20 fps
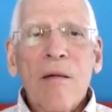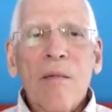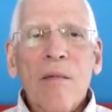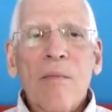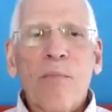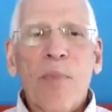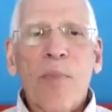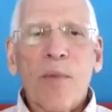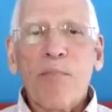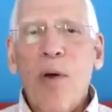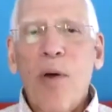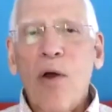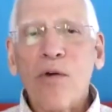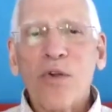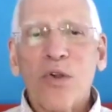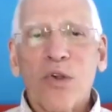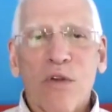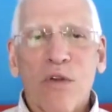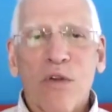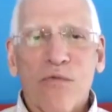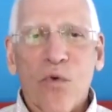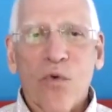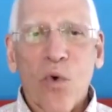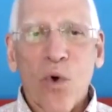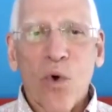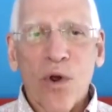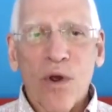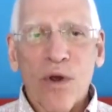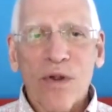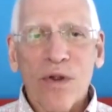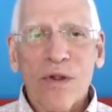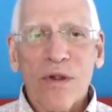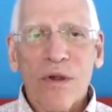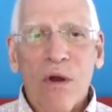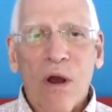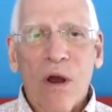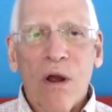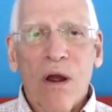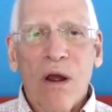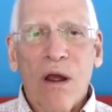But post-divorce,
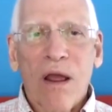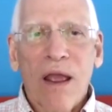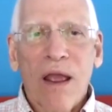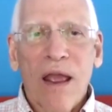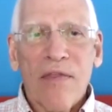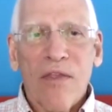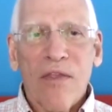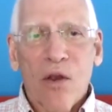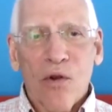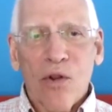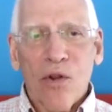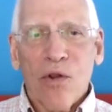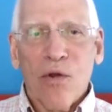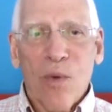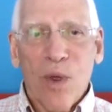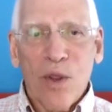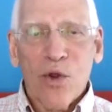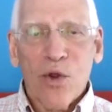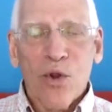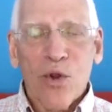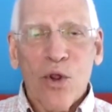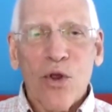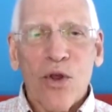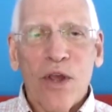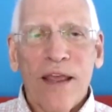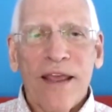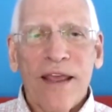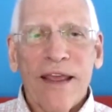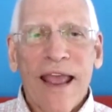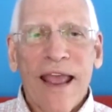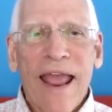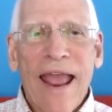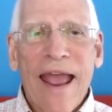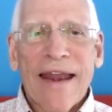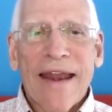and when you're looking at